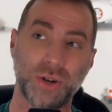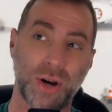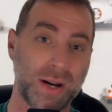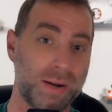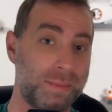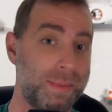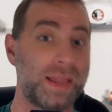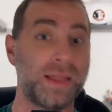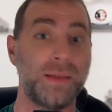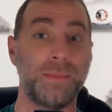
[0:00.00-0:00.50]

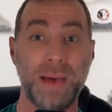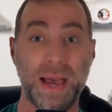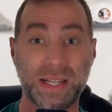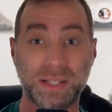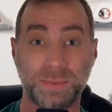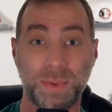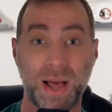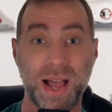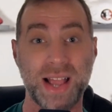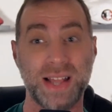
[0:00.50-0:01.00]
tried to make the
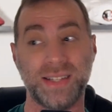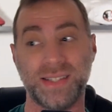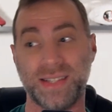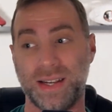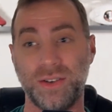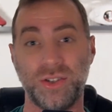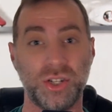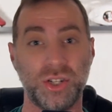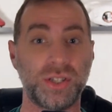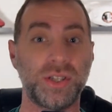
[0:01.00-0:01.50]
best play
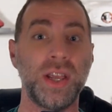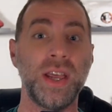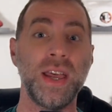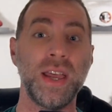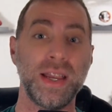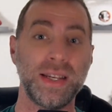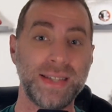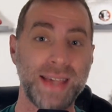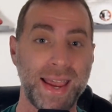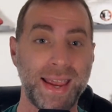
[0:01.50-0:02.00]
instead of just
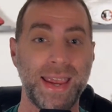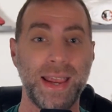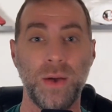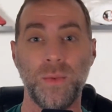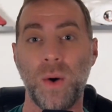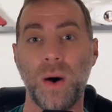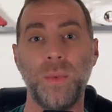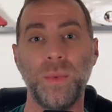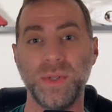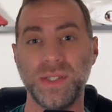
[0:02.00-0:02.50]

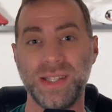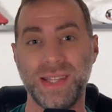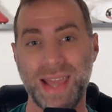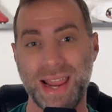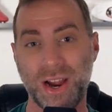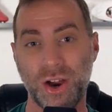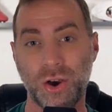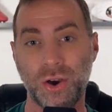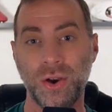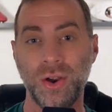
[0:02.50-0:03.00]
taking what was
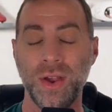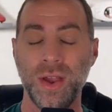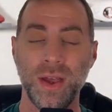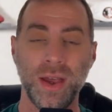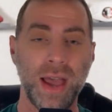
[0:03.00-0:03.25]
there.